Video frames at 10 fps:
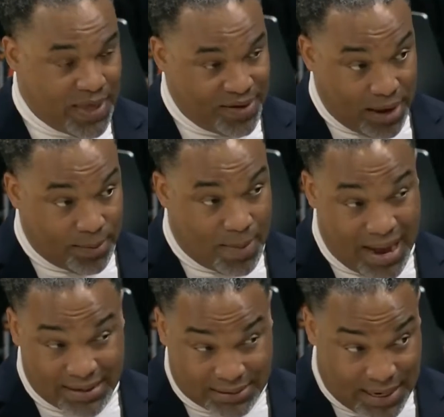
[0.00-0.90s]
They've got a
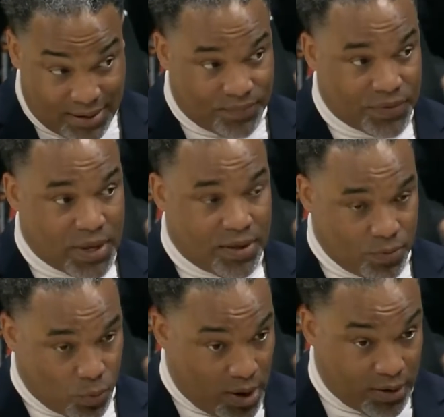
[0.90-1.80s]
mindset,
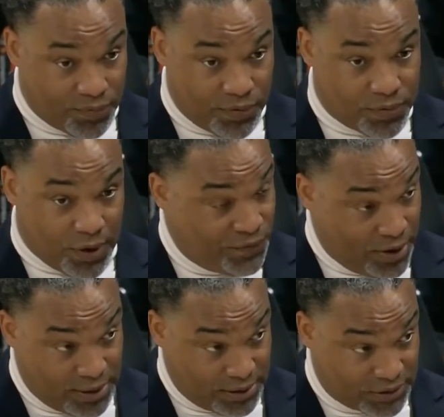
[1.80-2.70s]
well, they're
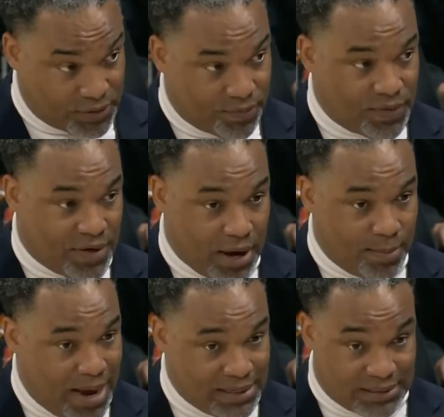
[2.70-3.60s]
fearless. They've got
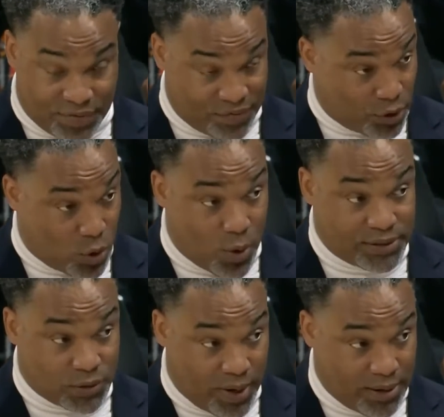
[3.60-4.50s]
a mindset that they're
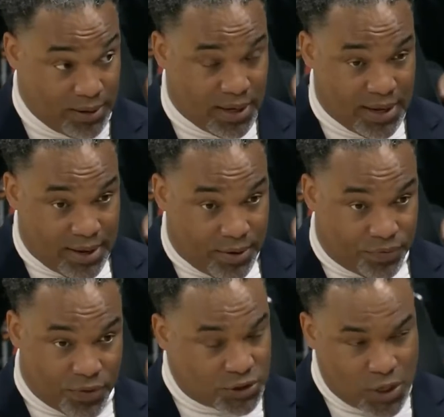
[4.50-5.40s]
going to win.
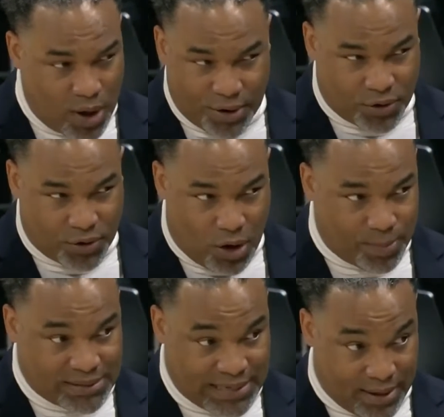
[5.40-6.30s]
There's no
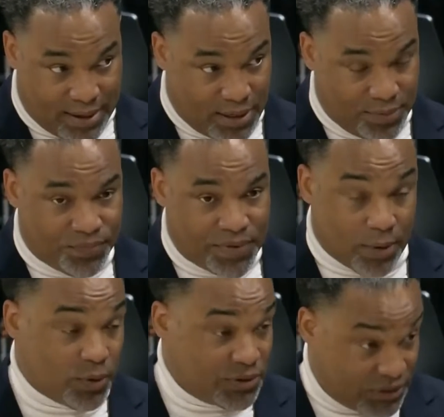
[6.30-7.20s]
underdog mentality,
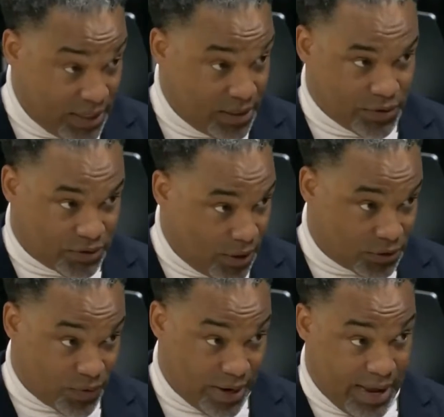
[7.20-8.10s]
and we're seeing the
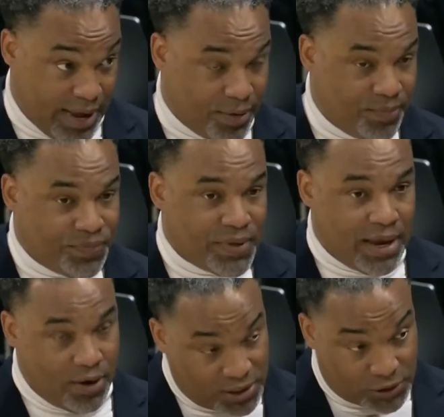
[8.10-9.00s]
results right now.
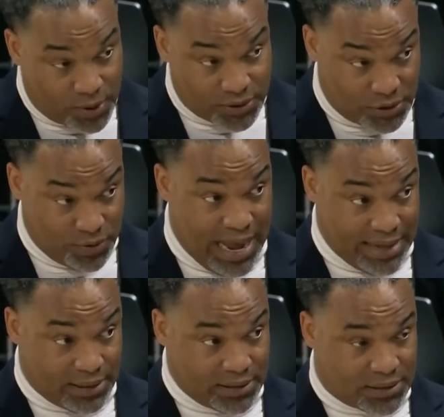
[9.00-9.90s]
And also our student
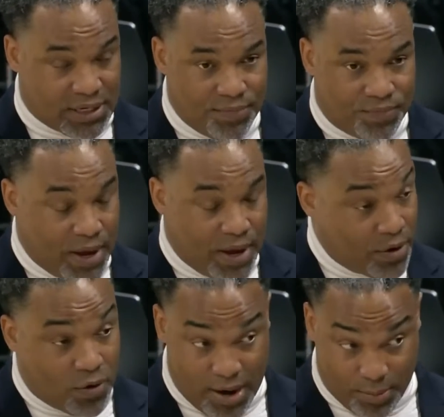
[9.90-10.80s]
athletes,
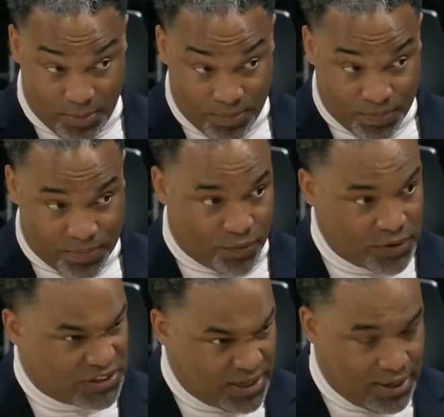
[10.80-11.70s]
they're incredible. They're
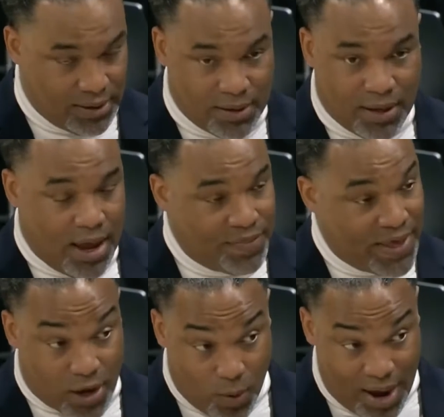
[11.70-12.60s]
resilient, and
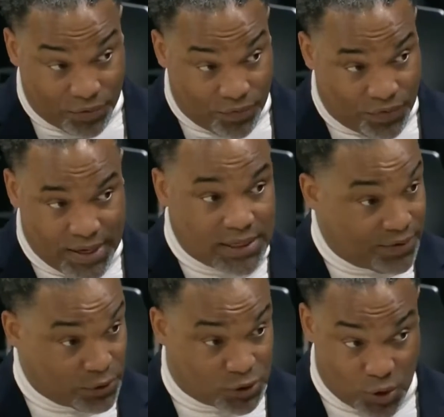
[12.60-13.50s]
they go after things
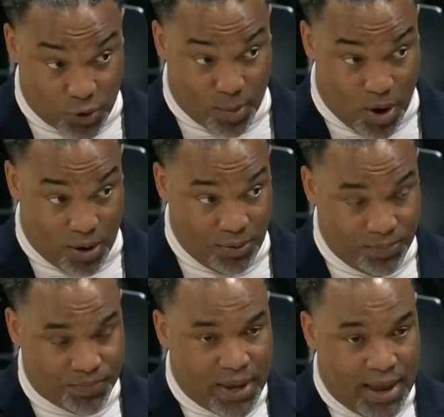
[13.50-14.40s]
like there's no
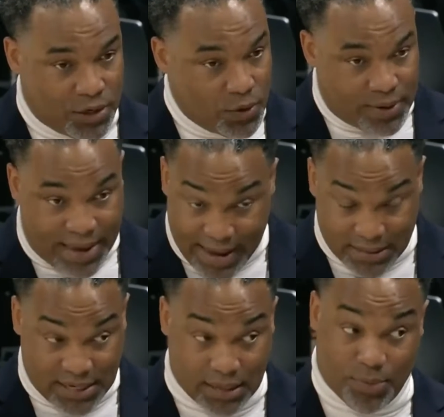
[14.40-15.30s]
tomorrow, and you
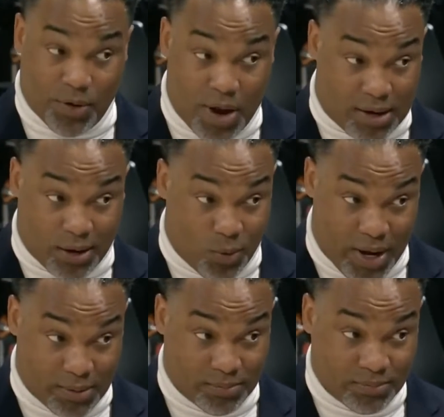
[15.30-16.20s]
can't tell them they're not going
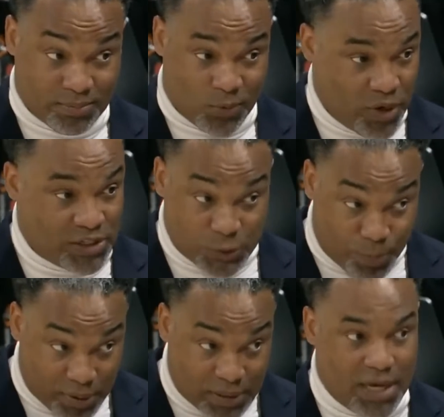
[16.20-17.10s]
to win. We
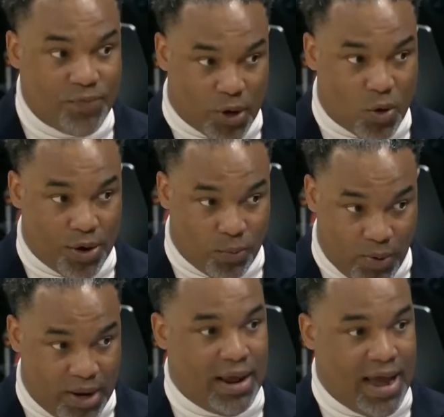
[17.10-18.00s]
just believe we're going
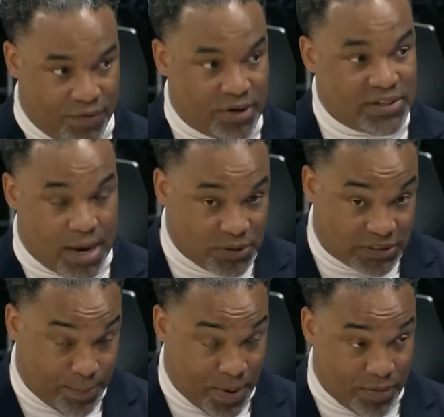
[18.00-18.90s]
to win every time
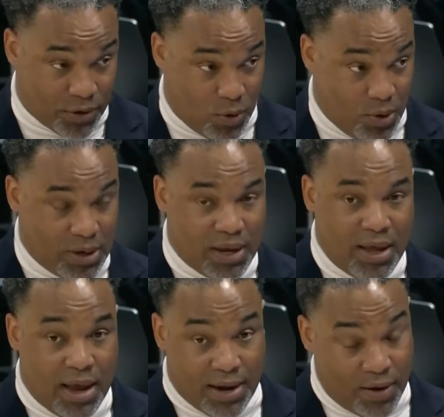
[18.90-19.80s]
we step on the court,
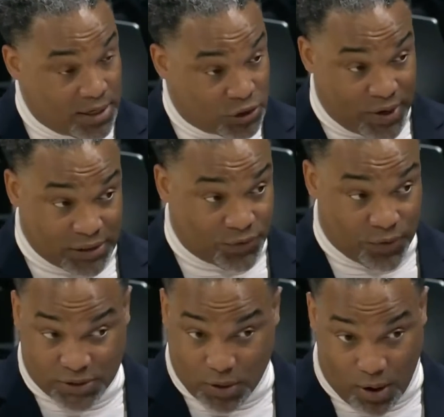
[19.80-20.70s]
and it
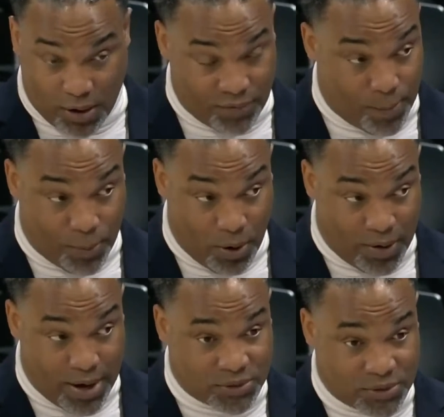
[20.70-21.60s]
transfers to all of our
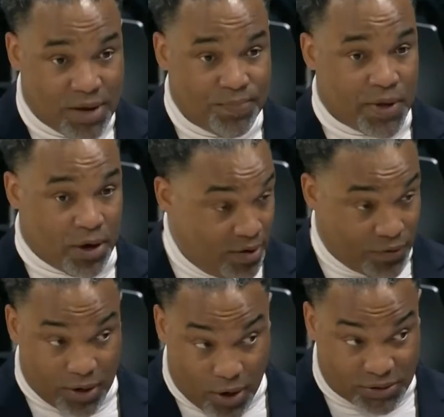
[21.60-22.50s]
programs and all
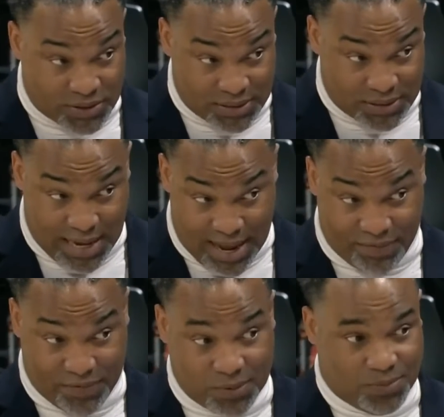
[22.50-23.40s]
of our coaches and staff.